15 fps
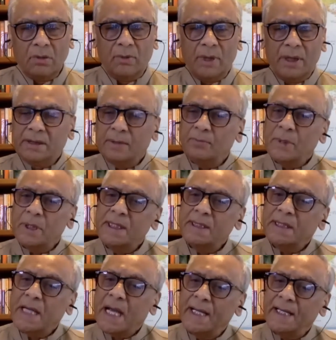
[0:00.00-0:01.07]
when somebody
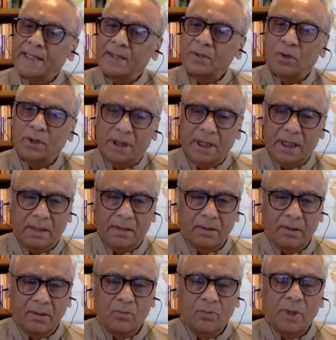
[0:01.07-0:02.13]
is hired on a
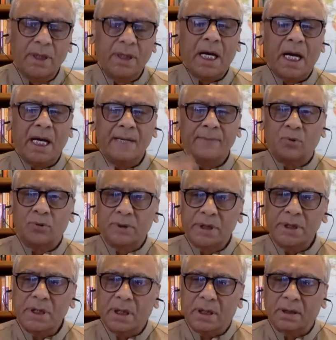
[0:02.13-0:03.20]
very high
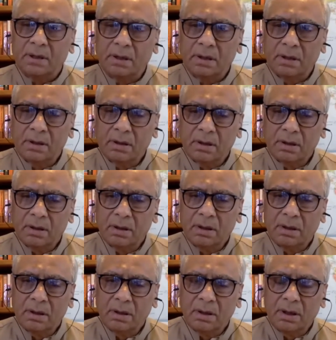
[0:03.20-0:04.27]
position
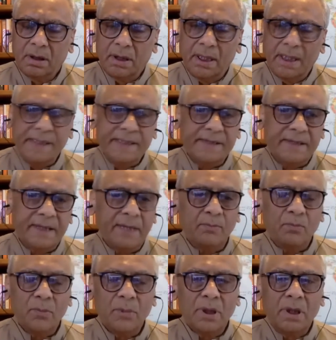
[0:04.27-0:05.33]
in his
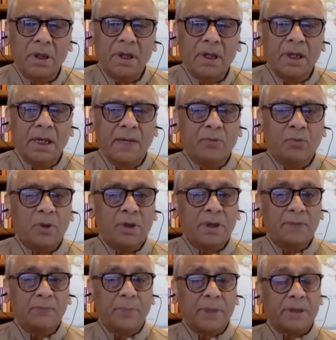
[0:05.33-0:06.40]
team, he
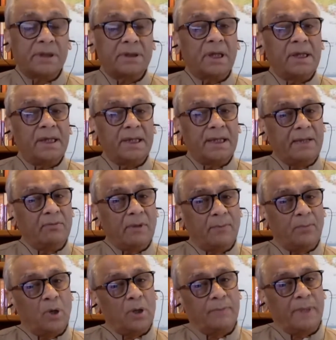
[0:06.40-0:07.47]
would personally give
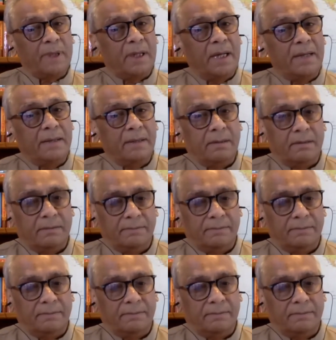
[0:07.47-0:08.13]
appointment letters.